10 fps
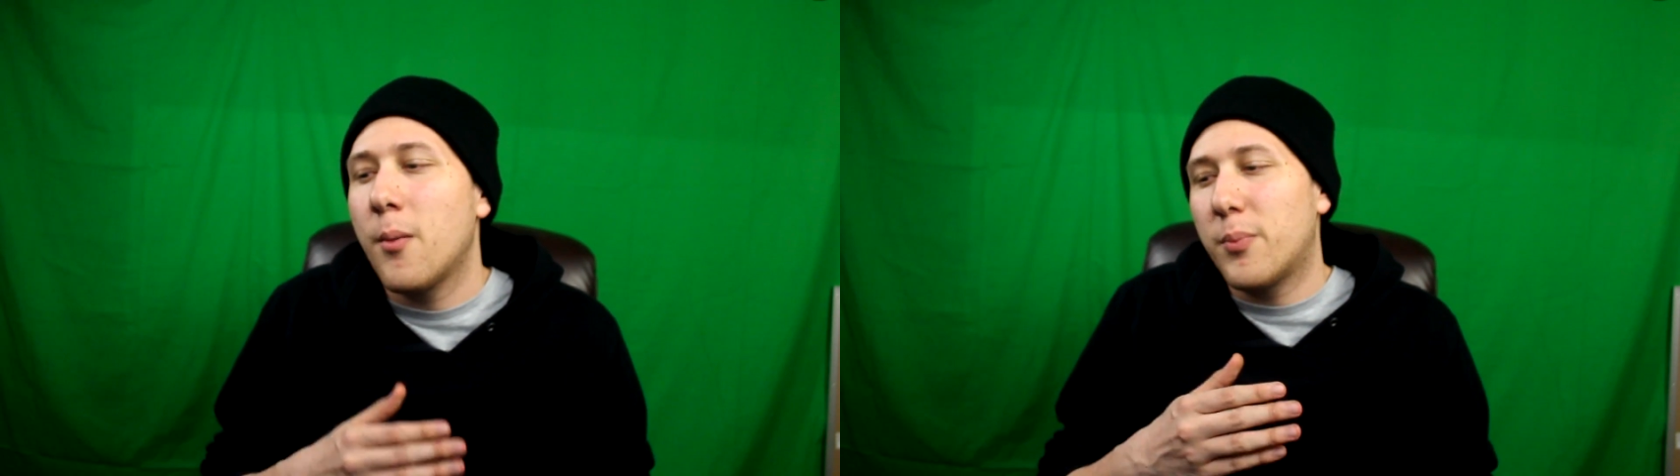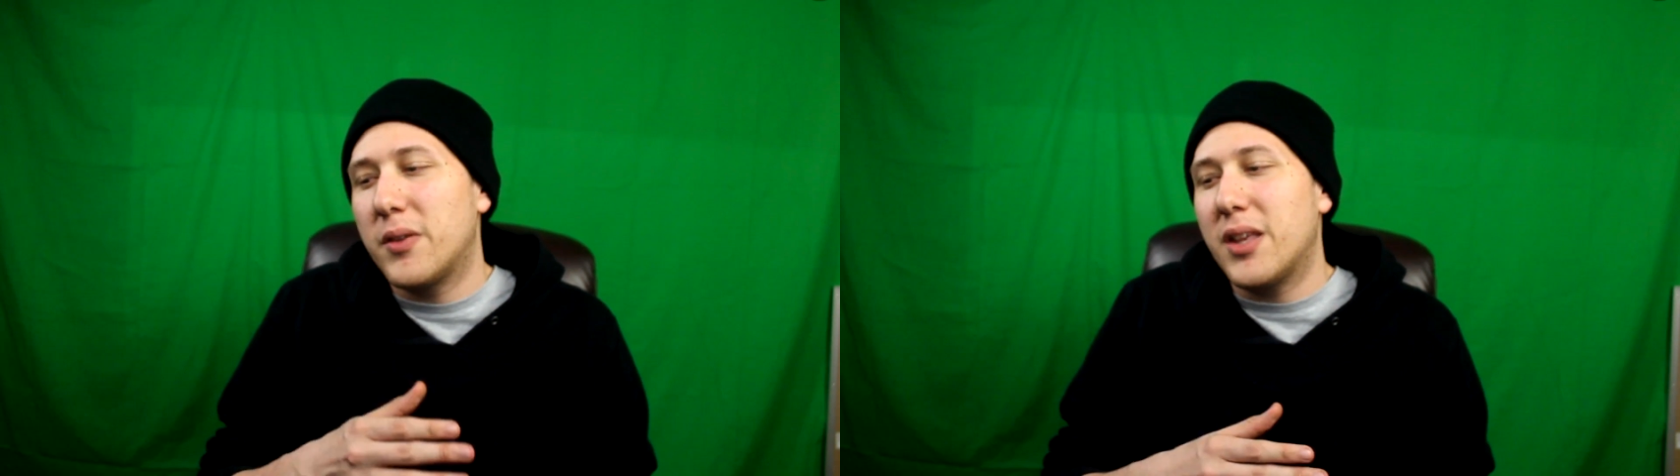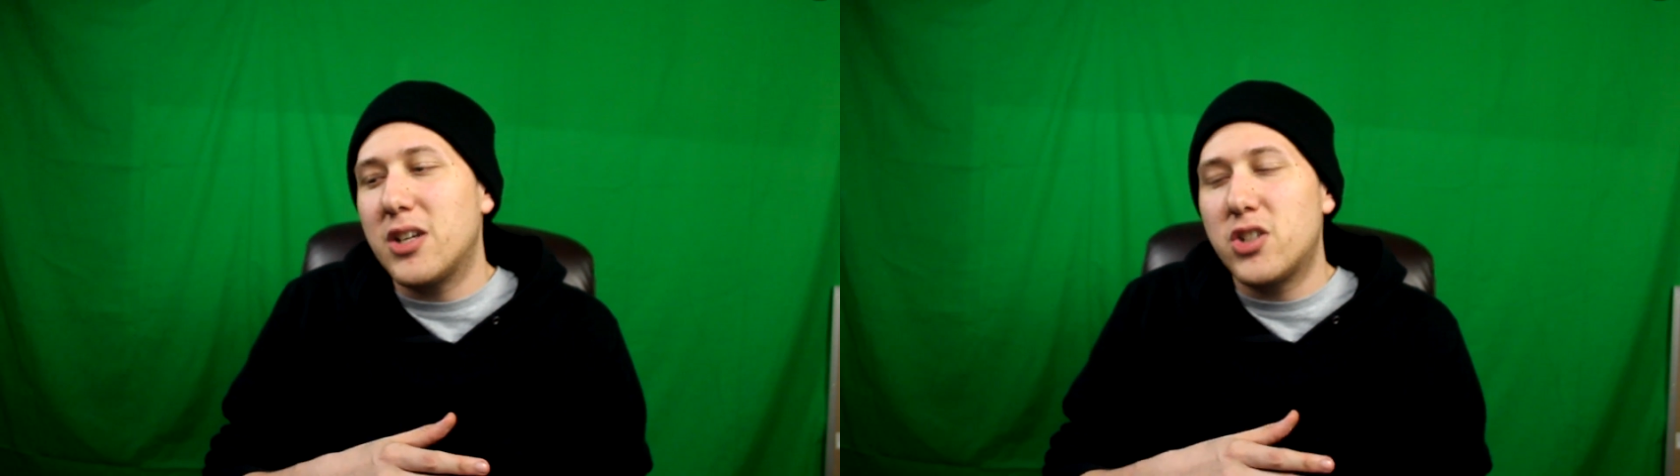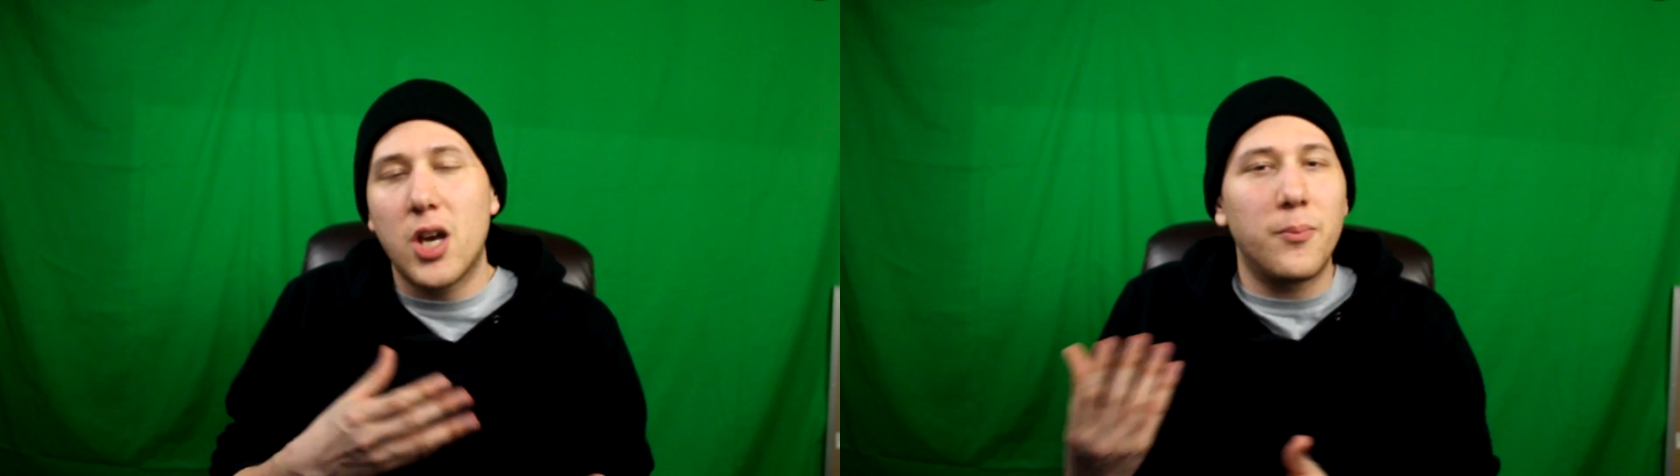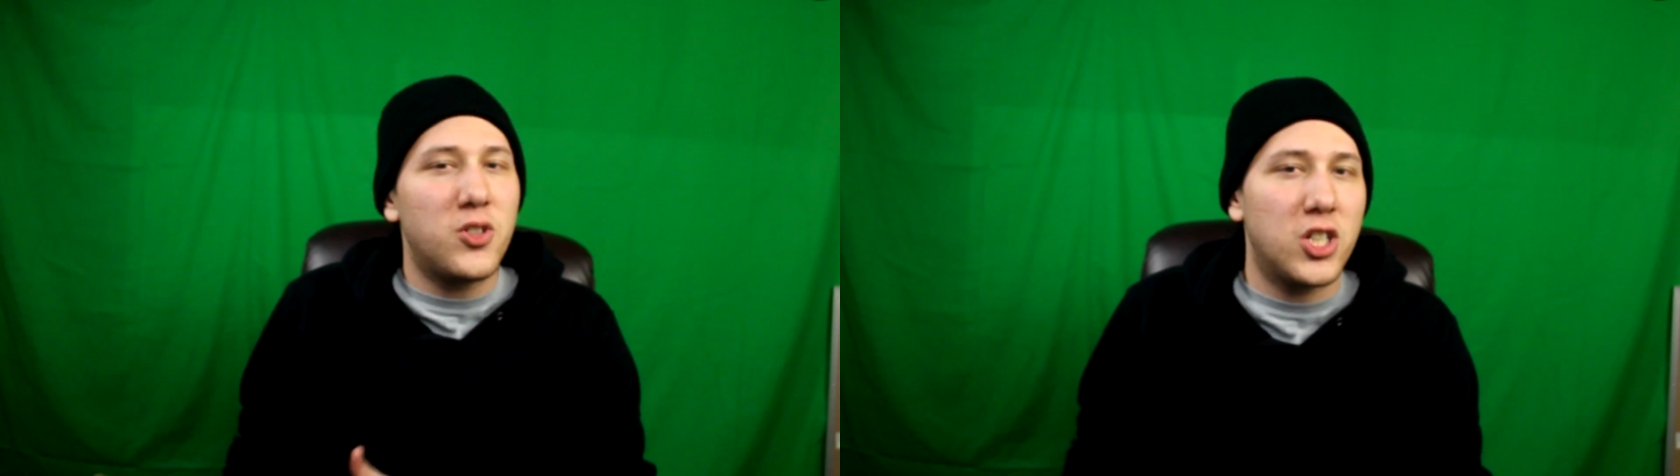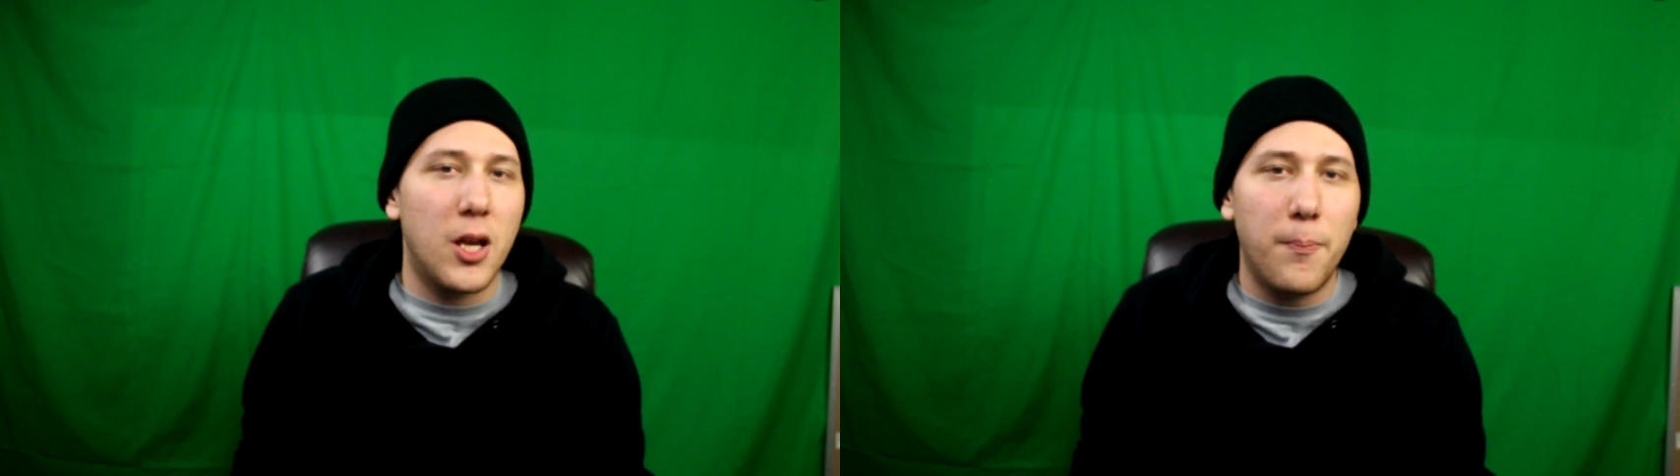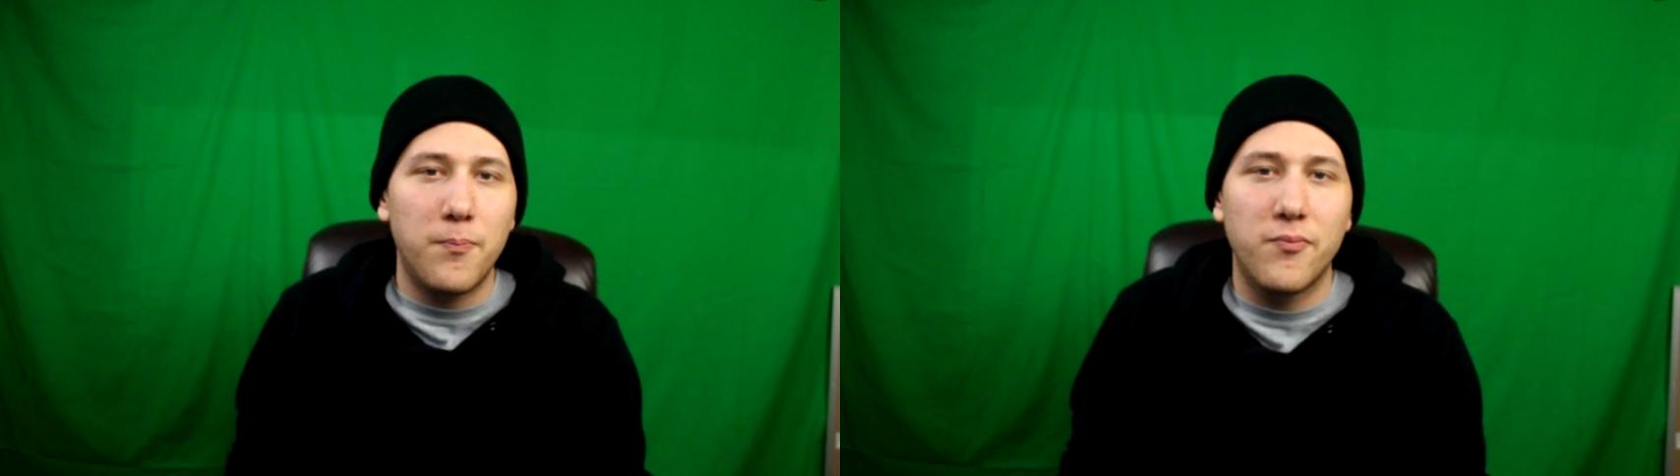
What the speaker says: but they jumped ship,